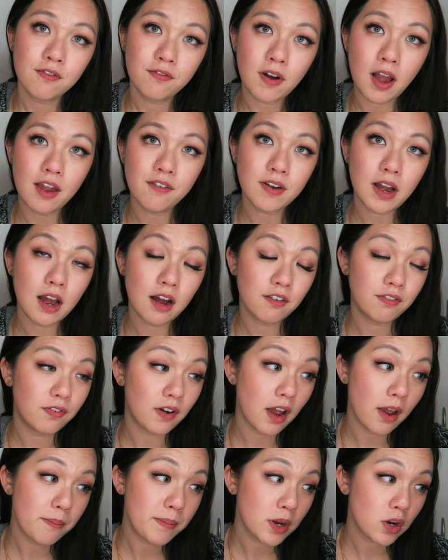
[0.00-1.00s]
five out of
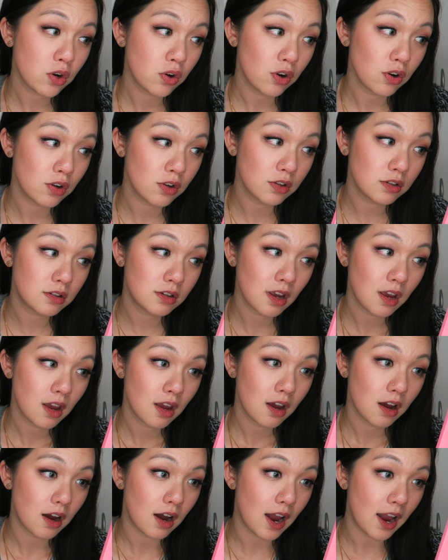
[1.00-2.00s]
five because
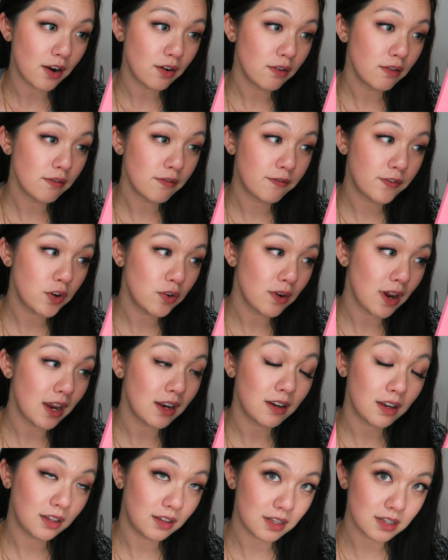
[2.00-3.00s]
I don't feel
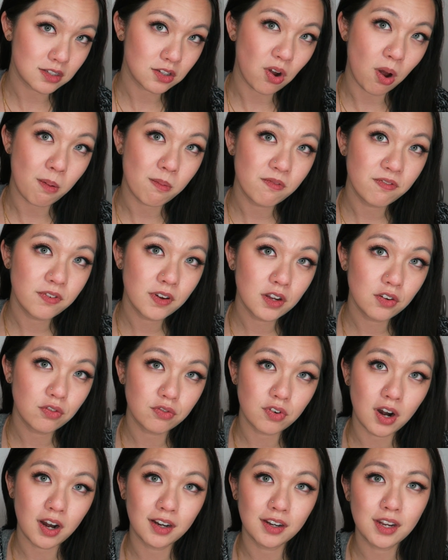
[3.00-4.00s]
any discomfort
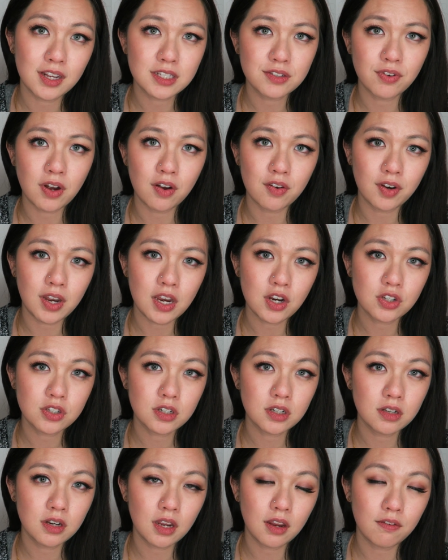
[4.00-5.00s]
wearing this
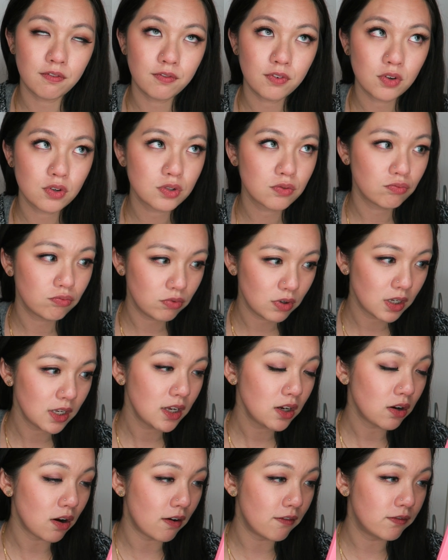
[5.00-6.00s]
foundation. It feels
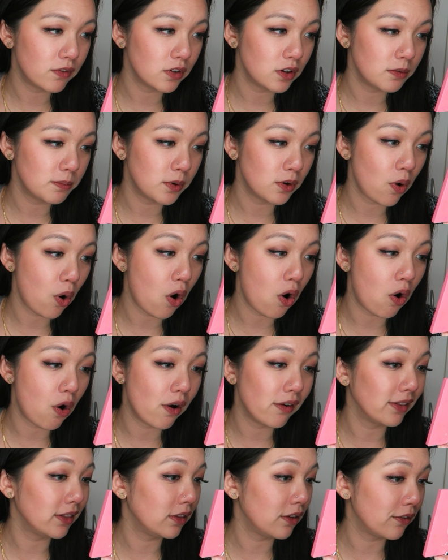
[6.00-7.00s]
really comfortable
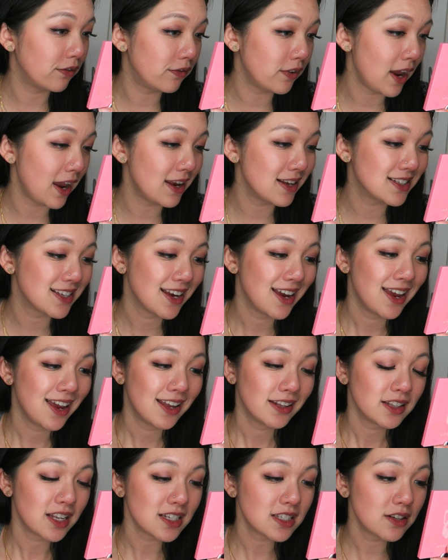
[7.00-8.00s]
on the face,
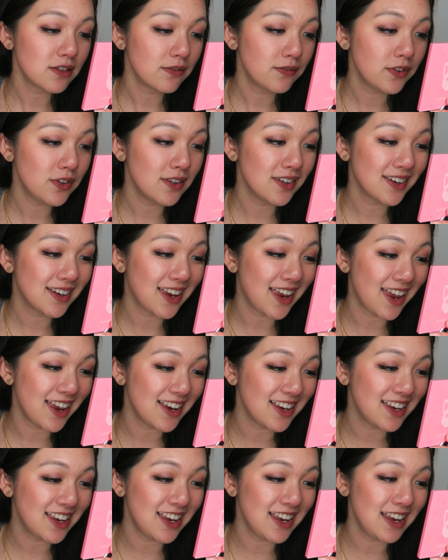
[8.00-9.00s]
doesn't feel
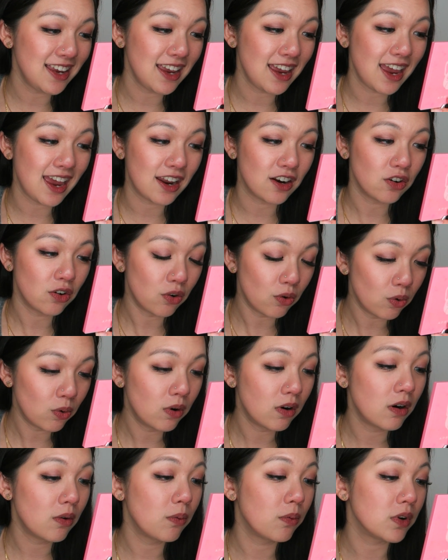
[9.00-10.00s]
cakey at
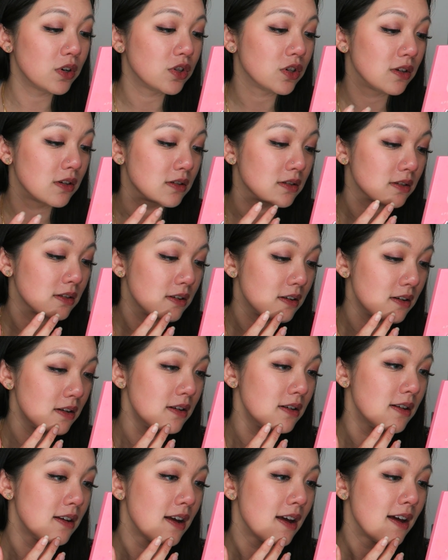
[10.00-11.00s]
all, which is
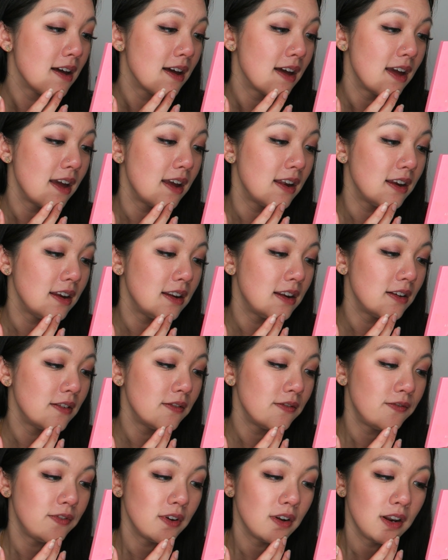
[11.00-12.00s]
good, and it
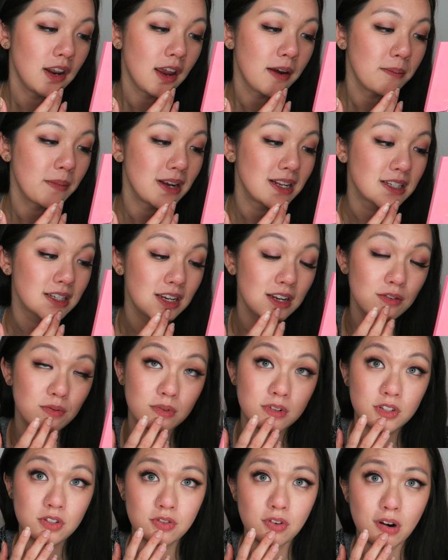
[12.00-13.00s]
didn't feel like my skin
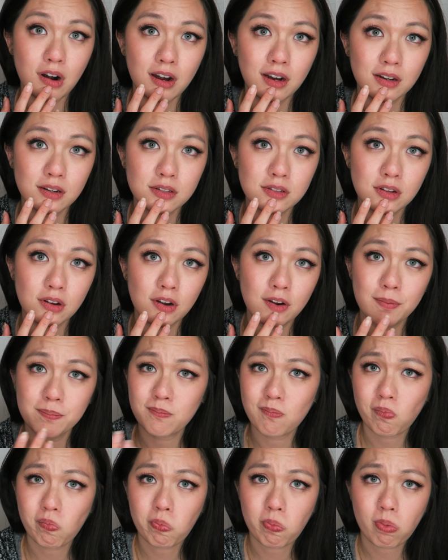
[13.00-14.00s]
was drying. So